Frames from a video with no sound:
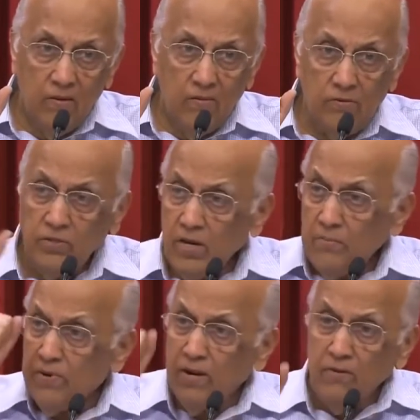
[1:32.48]
You see, I
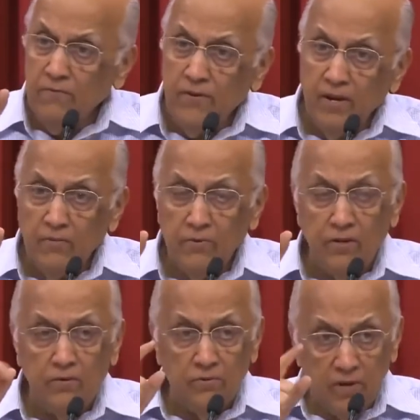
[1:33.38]
prayed in faith. Well,
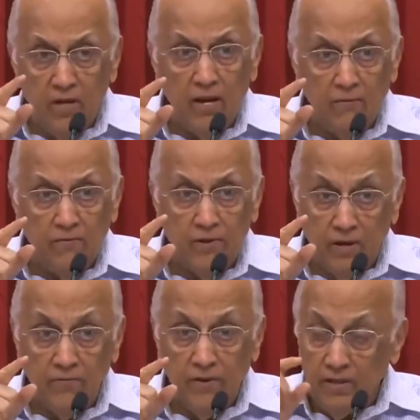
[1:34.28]
you'd really have
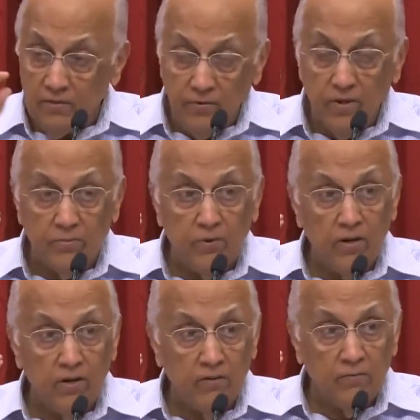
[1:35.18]
real faith if you had small
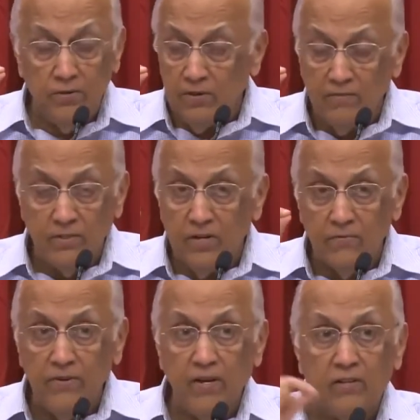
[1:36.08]
enough. What you have is not
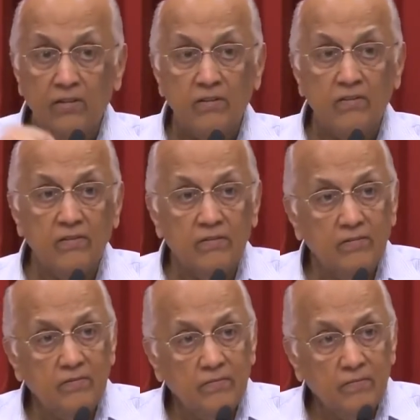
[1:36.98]
faith.
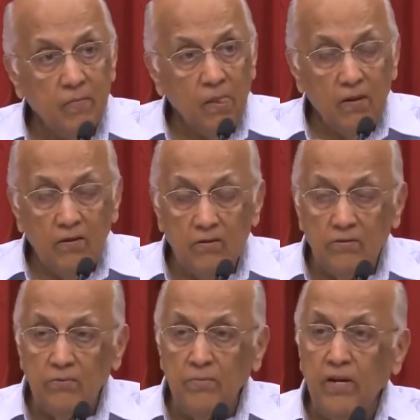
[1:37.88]
You're
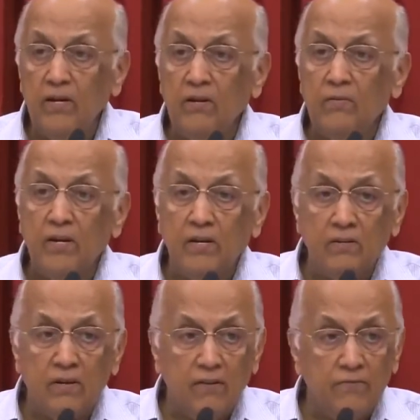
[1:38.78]
too big in your mind
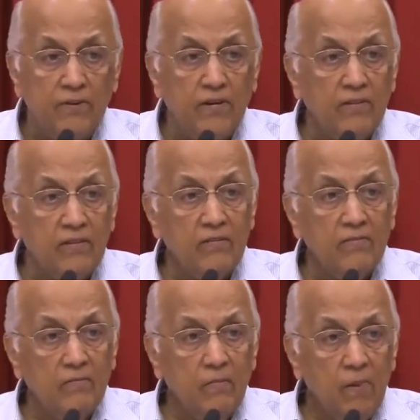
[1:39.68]
to have faith.
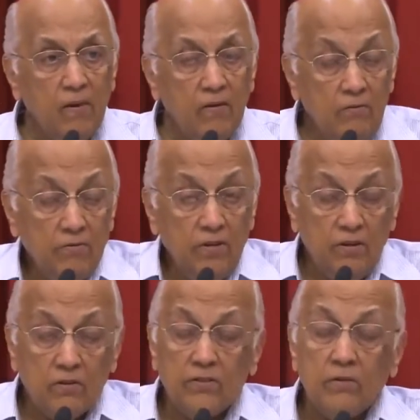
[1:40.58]
You think
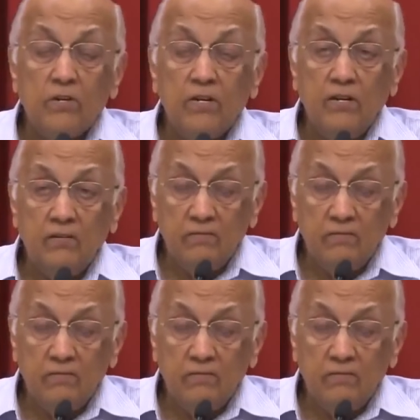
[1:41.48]
you're a somebody.